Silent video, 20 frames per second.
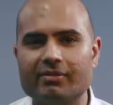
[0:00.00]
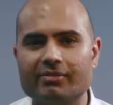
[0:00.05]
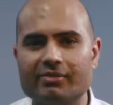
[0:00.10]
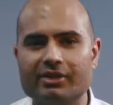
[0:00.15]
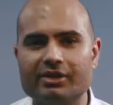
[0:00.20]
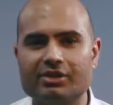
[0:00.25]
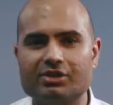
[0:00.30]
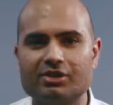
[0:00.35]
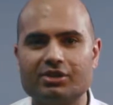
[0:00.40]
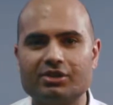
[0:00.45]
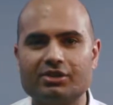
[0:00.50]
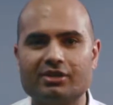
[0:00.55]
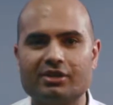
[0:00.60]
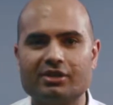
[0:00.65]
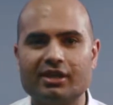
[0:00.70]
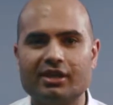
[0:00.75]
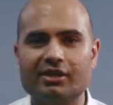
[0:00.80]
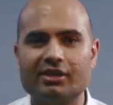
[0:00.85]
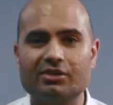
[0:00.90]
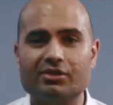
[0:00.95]

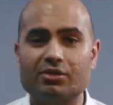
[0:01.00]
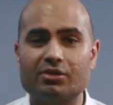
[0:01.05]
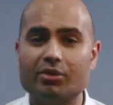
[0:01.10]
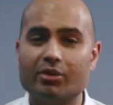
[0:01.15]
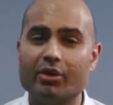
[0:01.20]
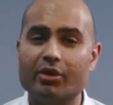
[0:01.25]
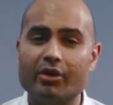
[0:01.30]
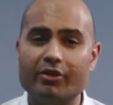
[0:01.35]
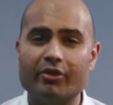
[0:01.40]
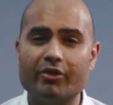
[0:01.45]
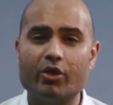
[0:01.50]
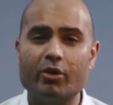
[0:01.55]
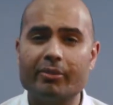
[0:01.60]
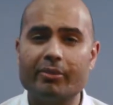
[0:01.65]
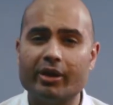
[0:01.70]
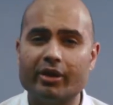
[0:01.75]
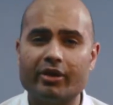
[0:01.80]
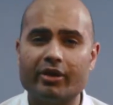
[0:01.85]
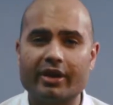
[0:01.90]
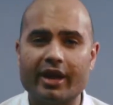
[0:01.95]
features into a rear view
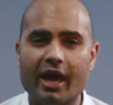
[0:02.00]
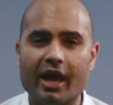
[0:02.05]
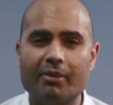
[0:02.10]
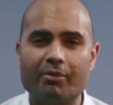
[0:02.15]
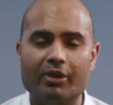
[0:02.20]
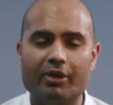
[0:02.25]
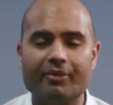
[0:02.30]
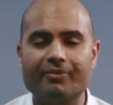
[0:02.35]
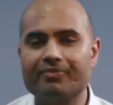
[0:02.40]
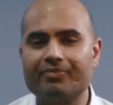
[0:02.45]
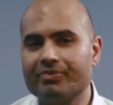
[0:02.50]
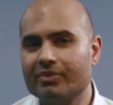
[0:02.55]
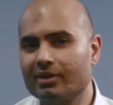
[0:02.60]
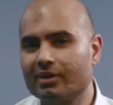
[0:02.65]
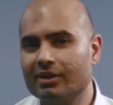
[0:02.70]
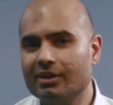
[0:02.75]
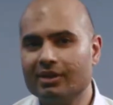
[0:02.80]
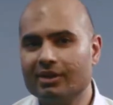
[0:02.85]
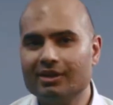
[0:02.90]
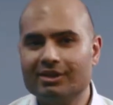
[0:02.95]
mirror camera?
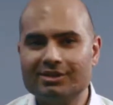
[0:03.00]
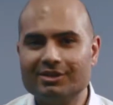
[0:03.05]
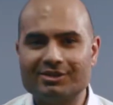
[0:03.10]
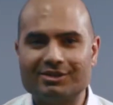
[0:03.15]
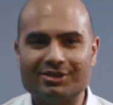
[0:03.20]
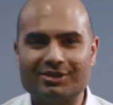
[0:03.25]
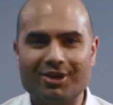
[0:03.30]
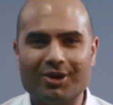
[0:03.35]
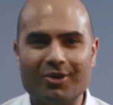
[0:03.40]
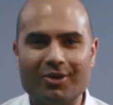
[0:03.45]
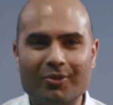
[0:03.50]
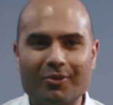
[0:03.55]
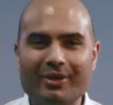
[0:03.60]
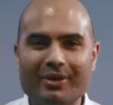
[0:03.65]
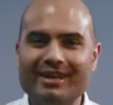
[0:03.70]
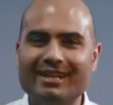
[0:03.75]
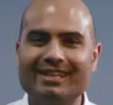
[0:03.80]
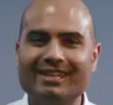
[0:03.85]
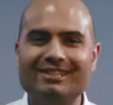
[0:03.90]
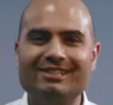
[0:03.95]
So
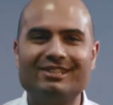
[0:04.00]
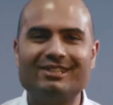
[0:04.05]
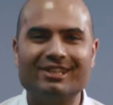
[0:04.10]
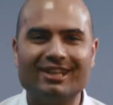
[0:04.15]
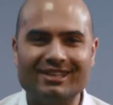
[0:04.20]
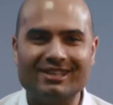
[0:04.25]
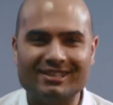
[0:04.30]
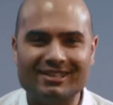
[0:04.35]
we did just